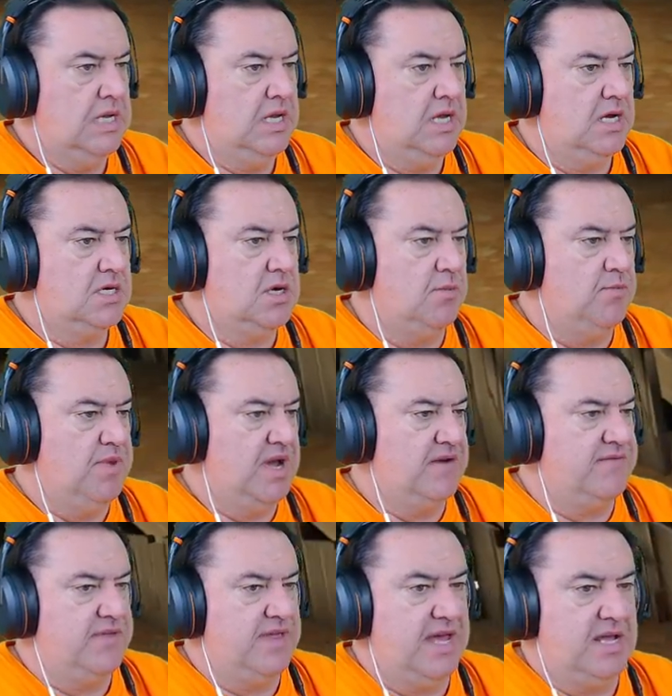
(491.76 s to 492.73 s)
I'll come back
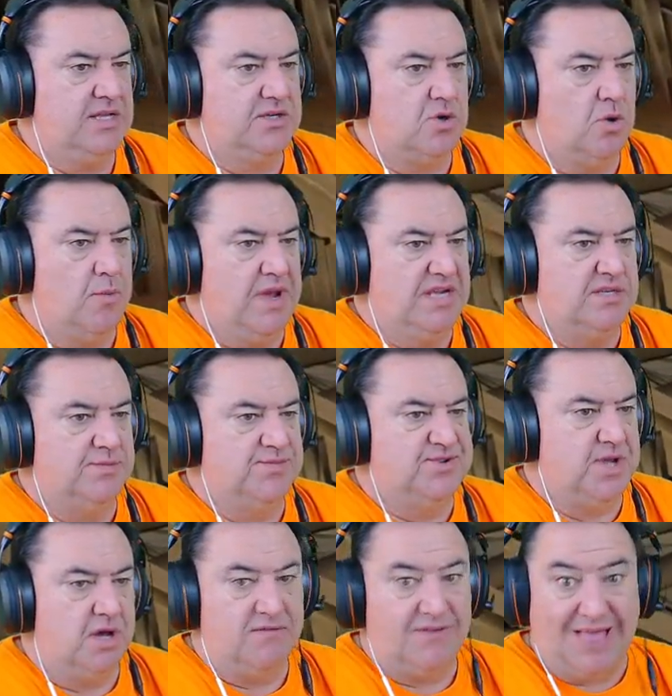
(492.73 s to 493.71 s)
for that. Let's go make some
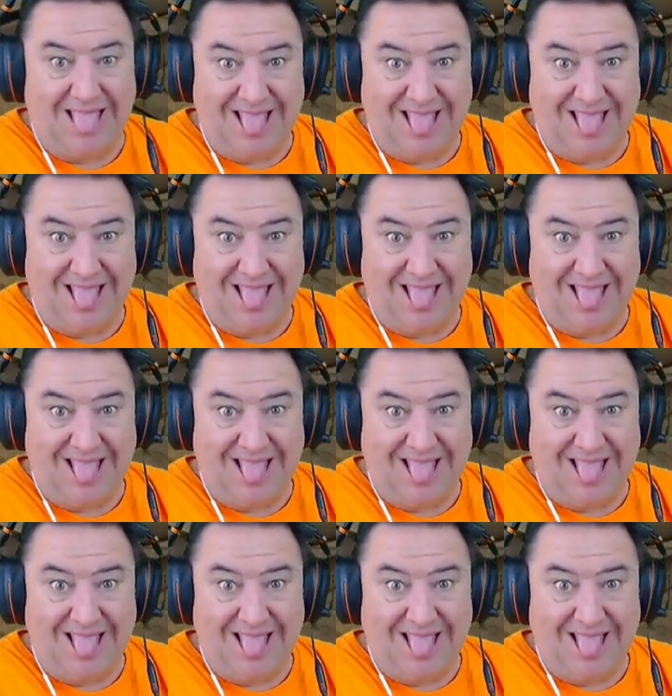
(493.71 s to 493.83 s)
stuff.